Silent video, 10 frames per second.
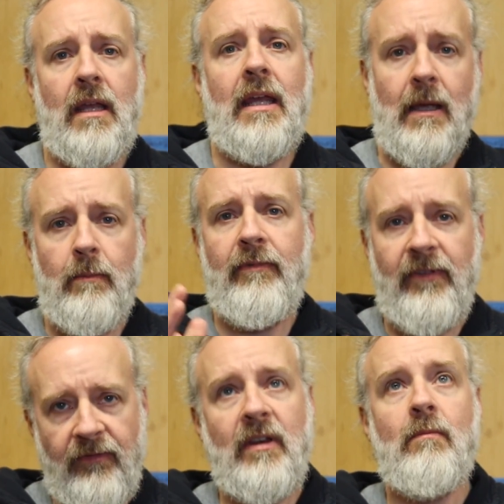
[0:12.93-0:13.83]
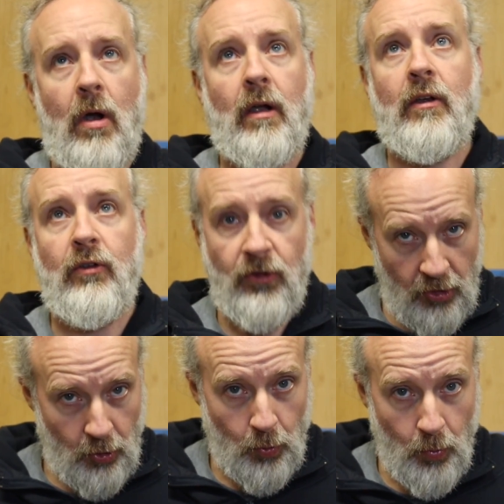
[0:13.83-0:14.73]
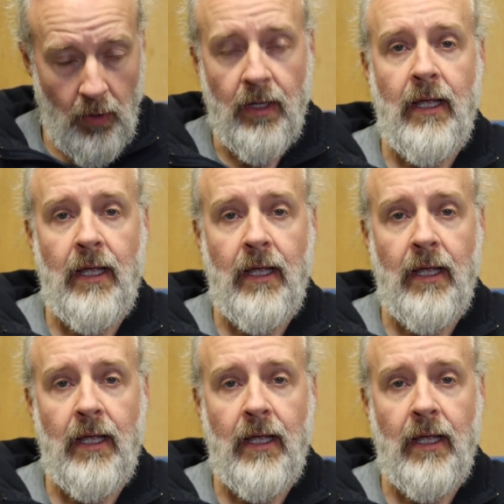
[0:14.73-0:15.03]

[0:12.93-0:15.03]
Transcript: M50 Mark II